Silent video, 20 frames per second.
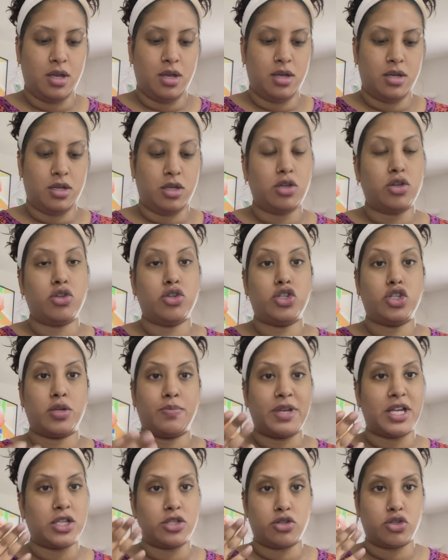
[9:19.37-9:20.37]
You should,
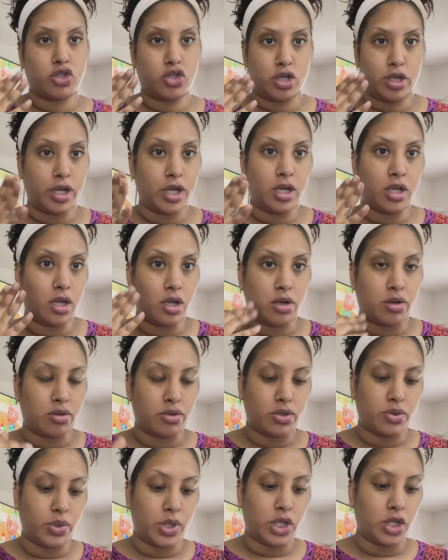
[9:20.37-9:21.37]
because you shouldn't, you know,
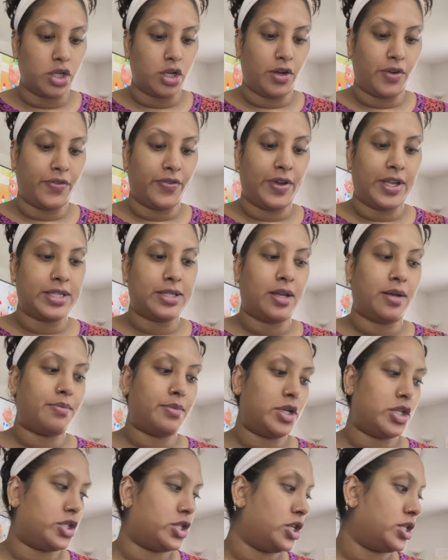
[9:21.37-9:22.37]
do it to your face that
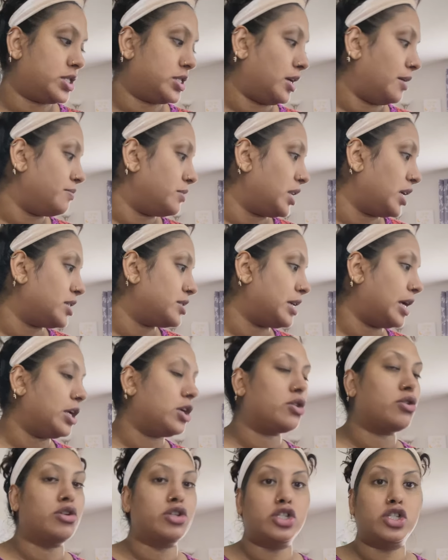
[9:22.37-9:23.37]
much. There's some things that you
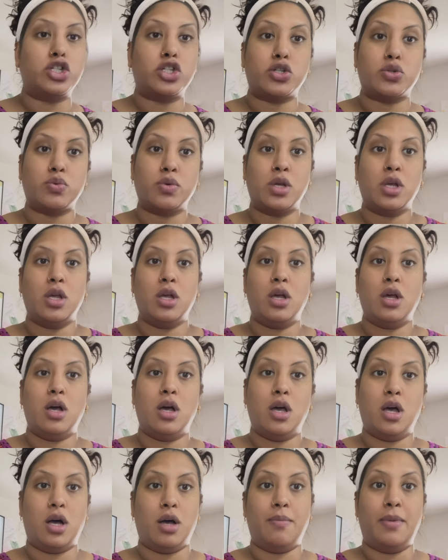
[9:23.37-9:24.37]
could do
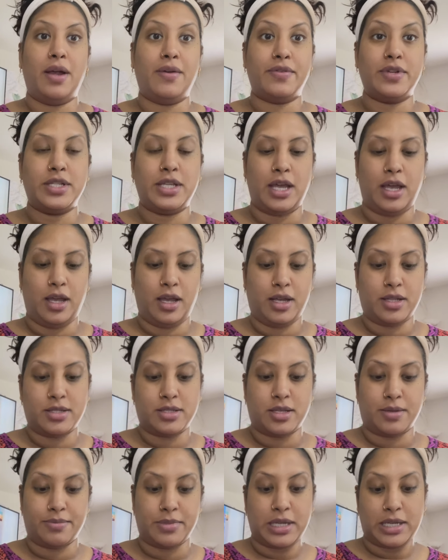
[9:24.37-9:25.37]
every day and
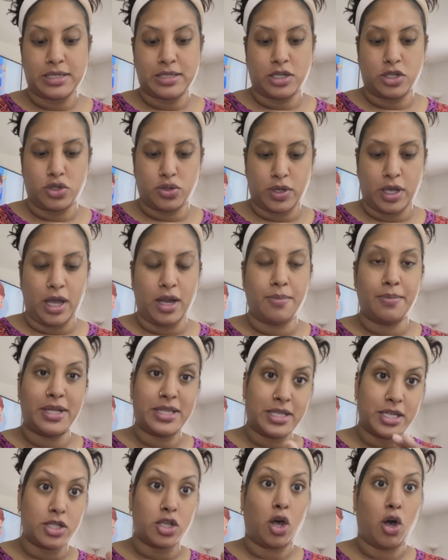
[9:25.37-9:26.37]
some things that you can, but
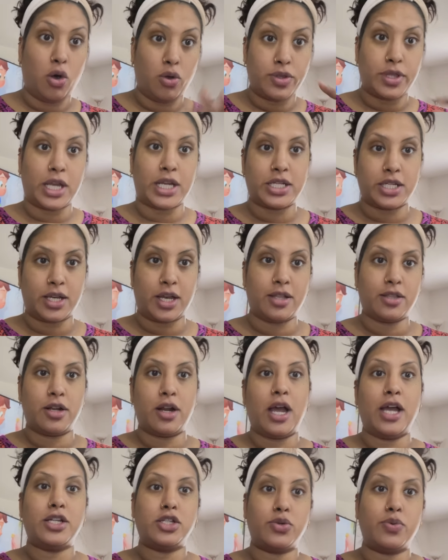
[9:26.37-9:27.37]
this whole thing together
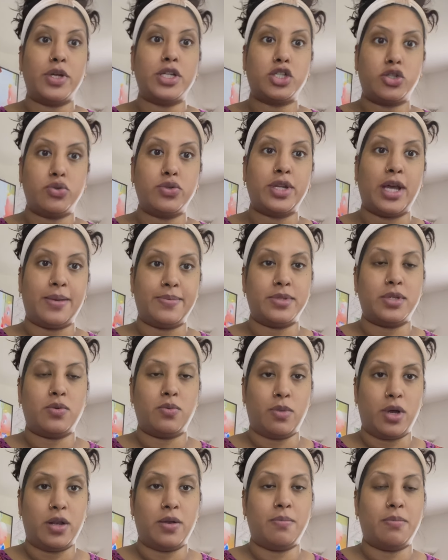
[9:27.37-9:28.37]
I do it 2 times in
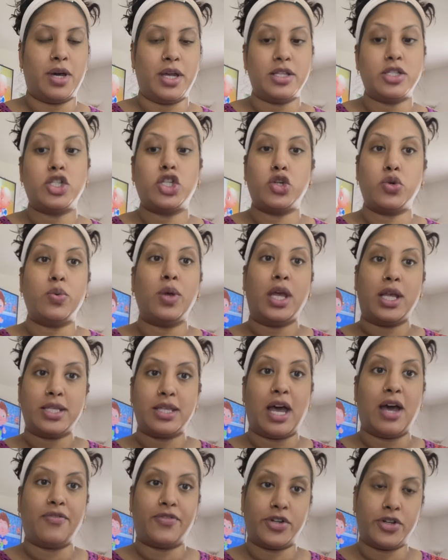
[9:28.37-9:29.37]
1 month, 2 weeks
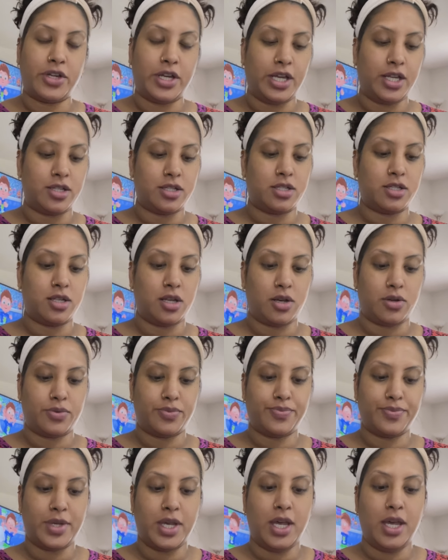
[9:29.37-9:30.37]
after each. So
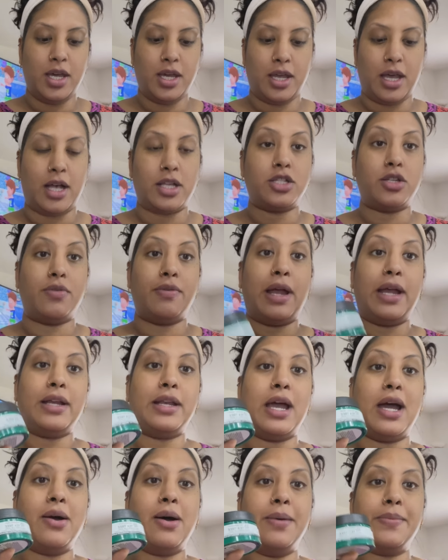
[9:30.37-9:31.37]
yeah, so right
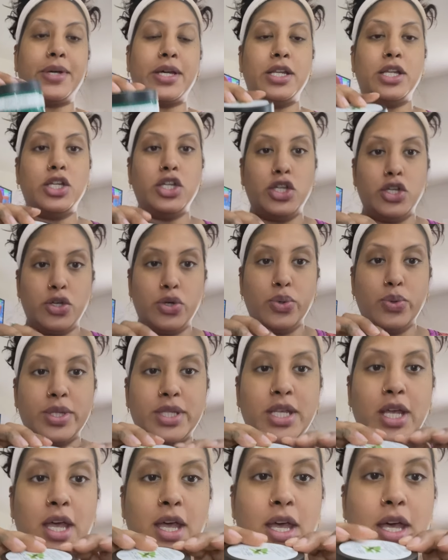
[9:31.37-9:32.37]
now I'm gonna use
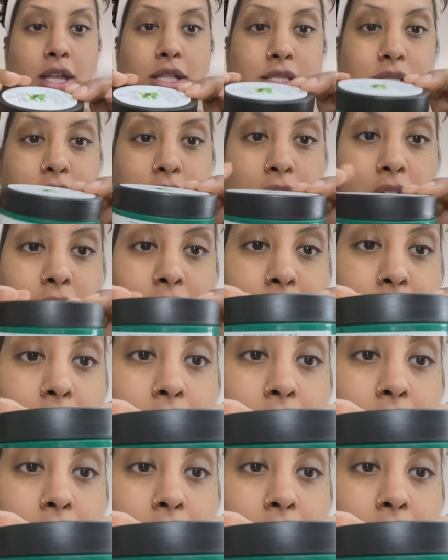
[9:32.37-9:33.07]
this